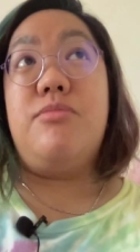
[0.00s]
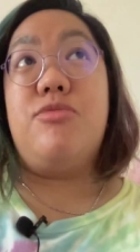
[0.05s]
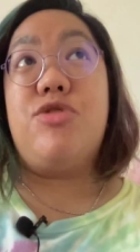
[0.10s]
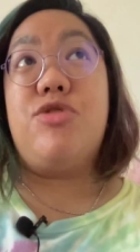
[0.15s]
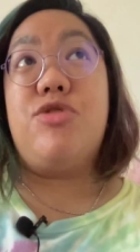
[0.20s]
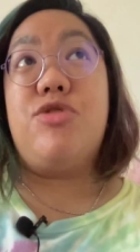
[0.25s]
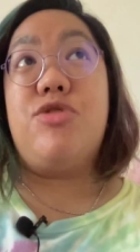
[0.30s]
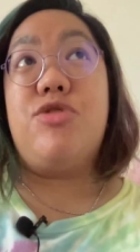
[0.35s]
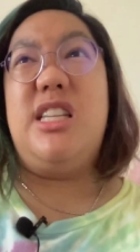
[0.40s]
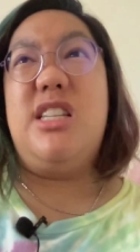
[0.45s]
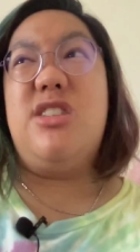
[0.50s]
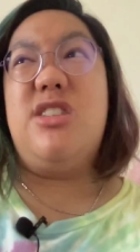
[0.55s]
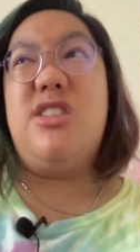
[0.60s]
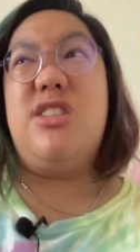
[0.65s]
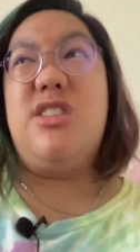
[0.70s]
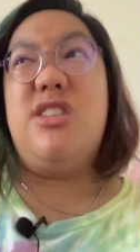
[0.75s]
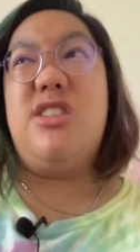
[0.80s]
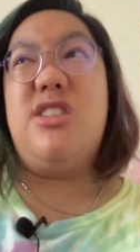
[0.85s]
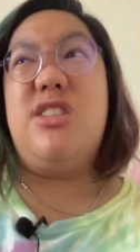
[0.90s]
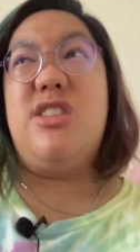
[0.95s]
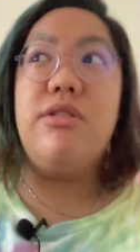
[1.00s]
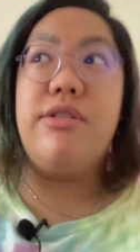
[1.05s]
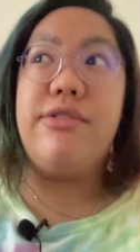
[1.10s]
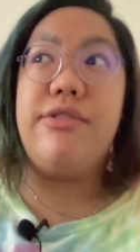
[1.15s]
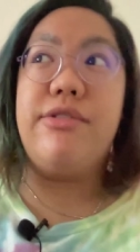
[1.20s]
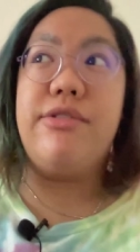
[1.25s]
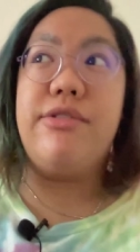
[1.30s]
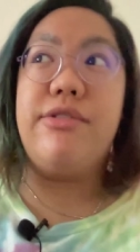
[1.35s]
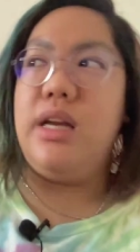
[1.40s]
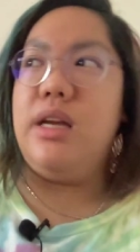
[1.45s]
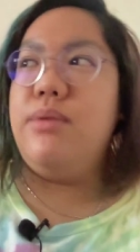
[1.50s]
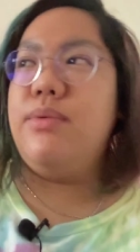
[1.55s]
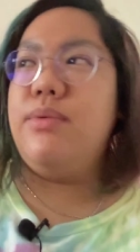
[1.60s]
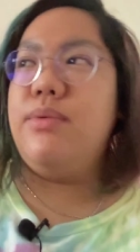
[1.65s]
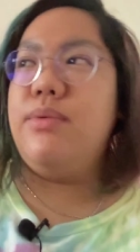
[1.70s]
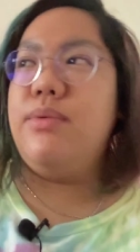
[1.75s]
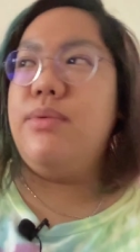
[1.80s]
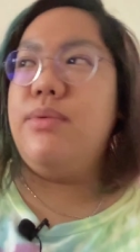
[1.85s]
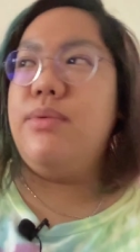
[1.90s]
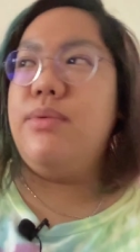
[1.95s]
Chinese geography,
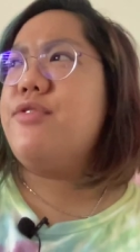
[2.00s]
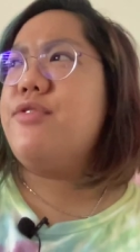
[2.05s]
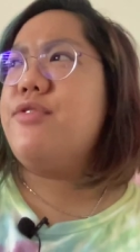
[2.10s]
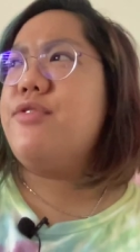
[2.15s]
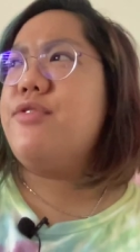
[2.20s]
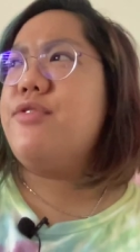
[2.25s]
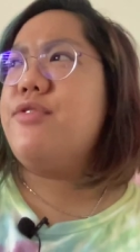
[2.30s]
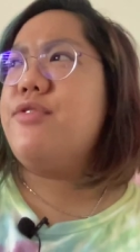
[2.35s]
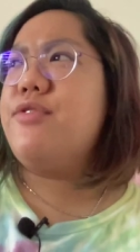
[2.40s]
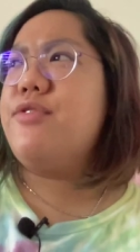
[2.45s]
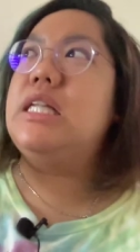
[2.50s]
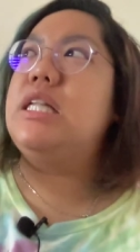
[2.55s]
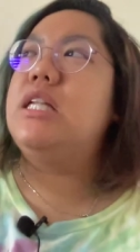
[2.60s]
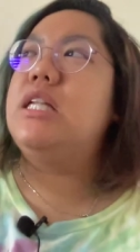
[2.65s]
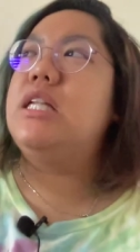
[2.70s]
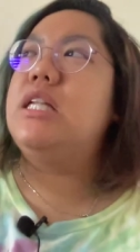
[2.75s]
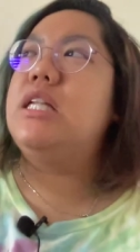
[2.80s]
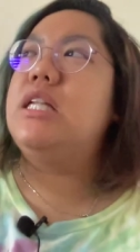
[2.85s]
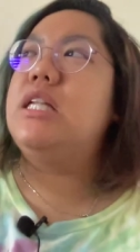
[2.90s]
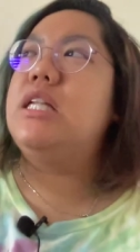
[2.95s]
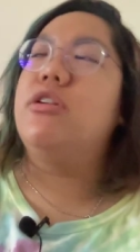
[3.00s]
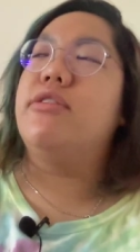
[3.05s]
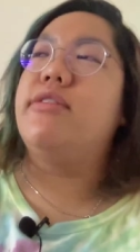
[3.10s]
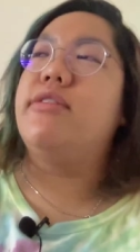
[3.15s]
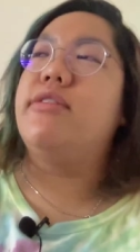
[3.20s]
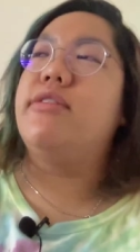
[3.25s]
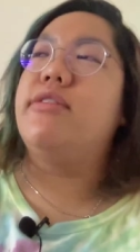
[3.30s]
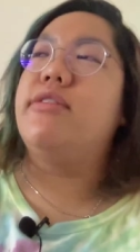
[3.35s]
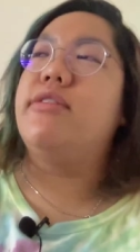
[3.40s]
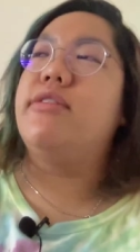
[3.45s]
which I've forgotten already.